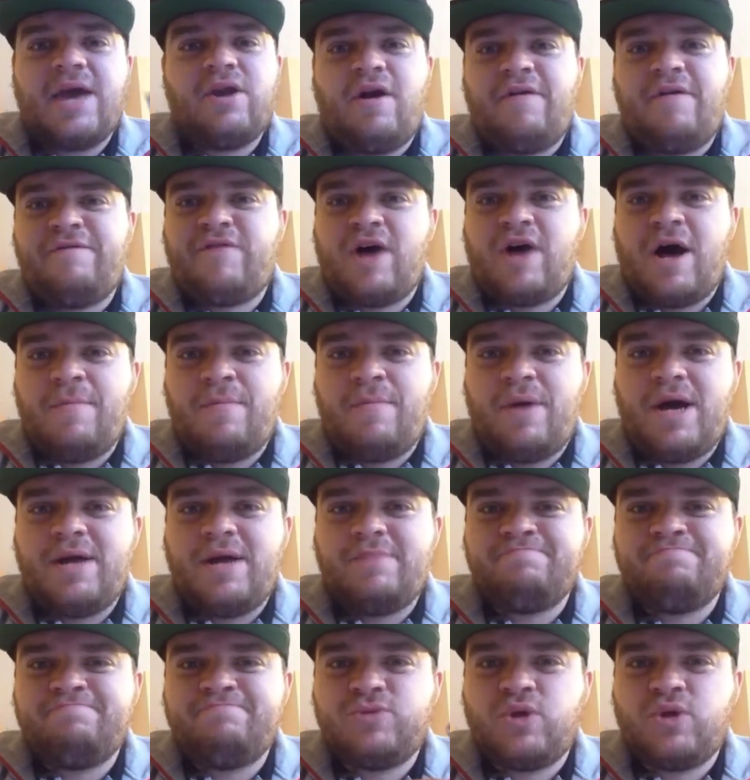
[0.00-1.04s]
I cannot
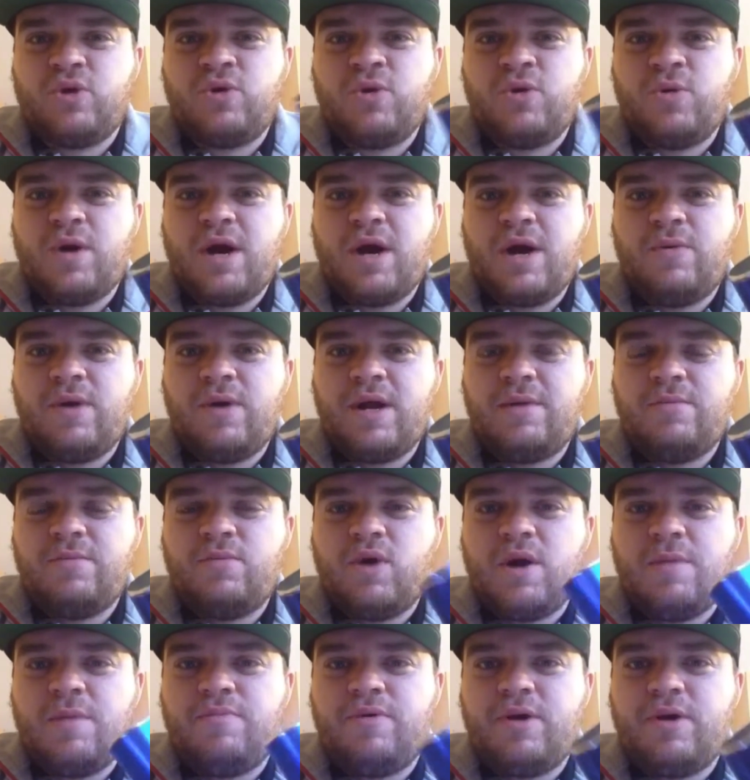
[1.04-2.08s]
find mine. Don't know where
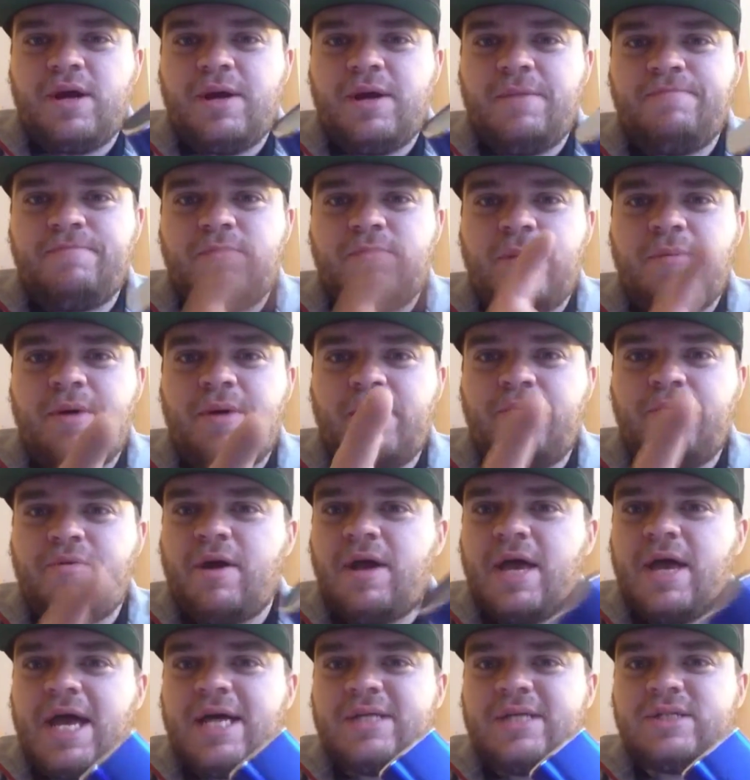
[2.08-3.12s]
I put it. My
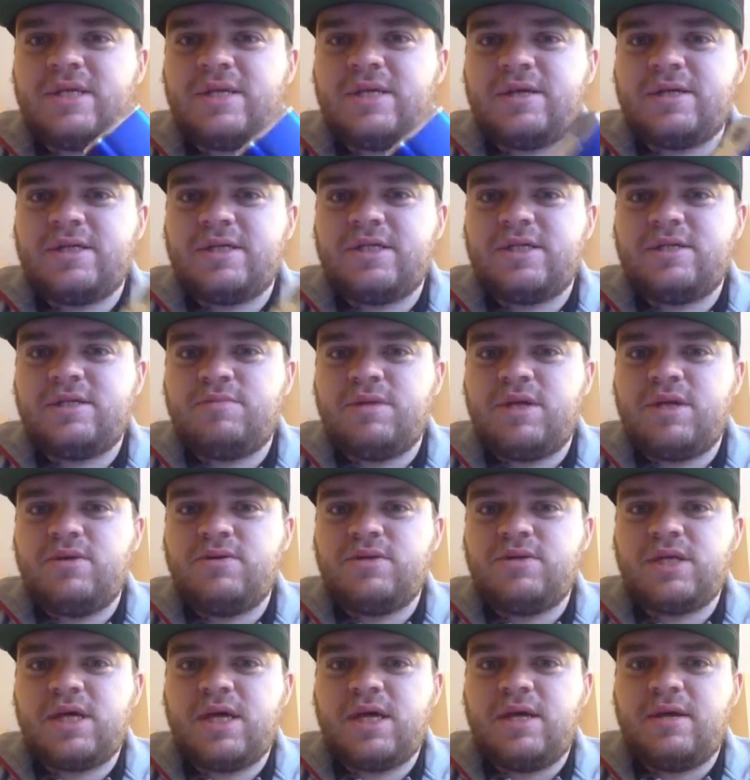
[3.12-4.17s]
buddy probably has it because
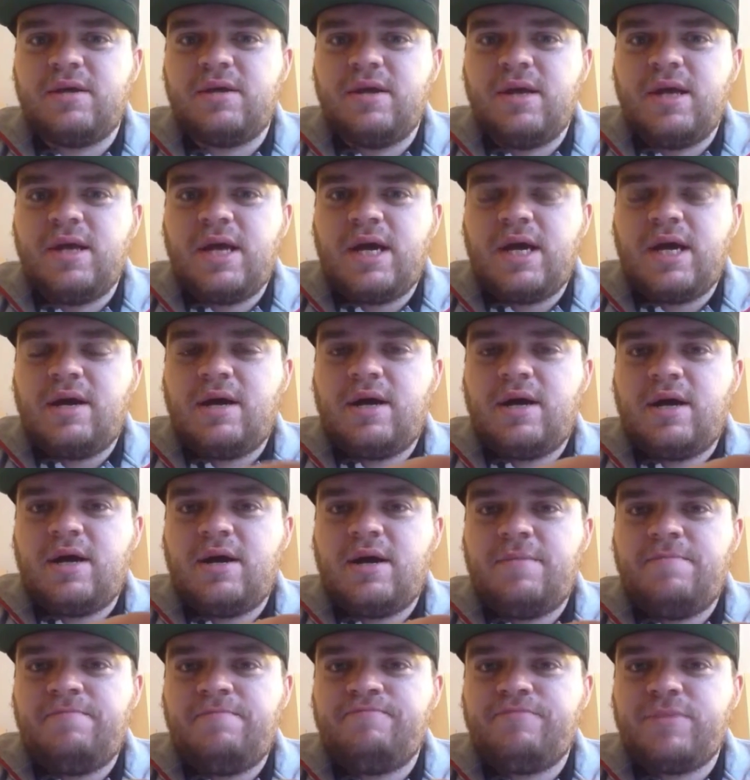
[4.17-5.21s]
he's been using it.
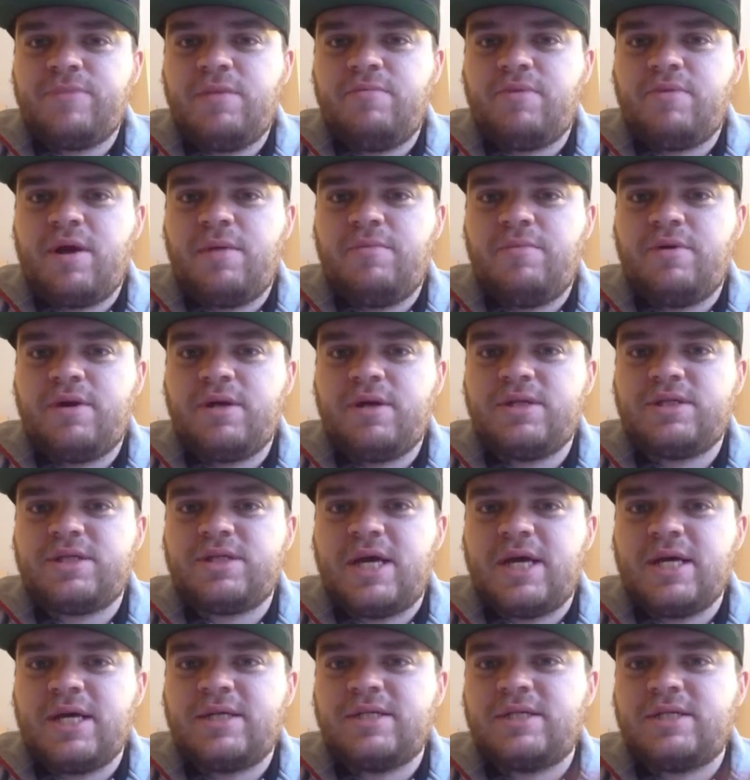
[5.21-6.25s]
He probably
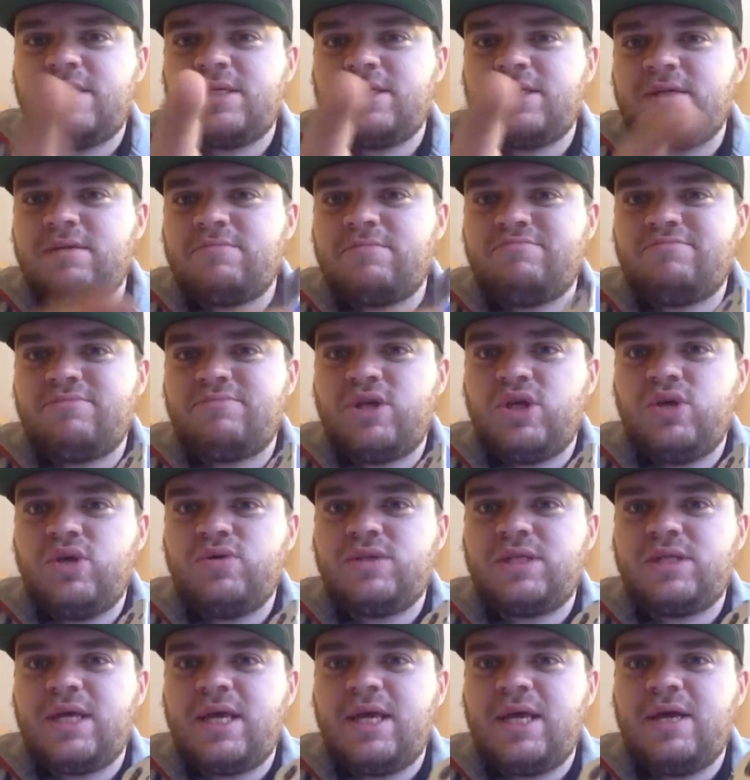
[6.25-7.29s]
put it aside because he doesn't
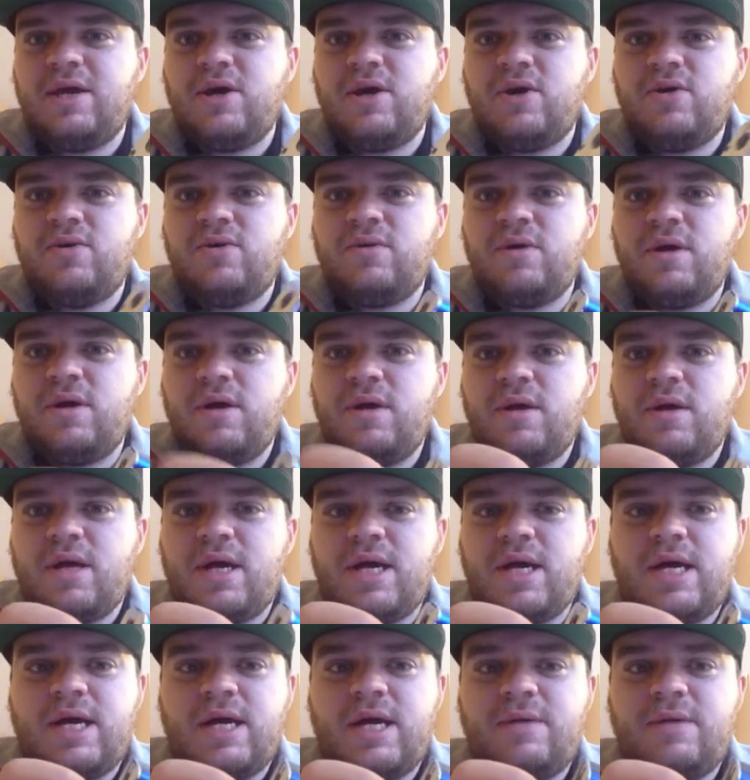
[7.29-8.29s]
use the Ego